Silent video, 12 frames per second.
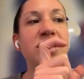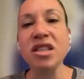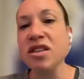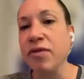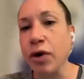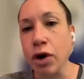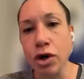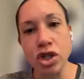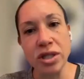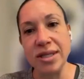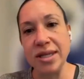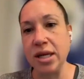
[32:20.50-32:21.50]
sense of
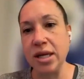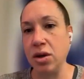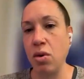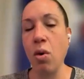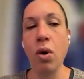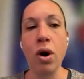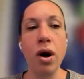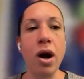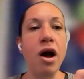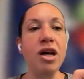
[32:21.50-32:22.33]
urgency or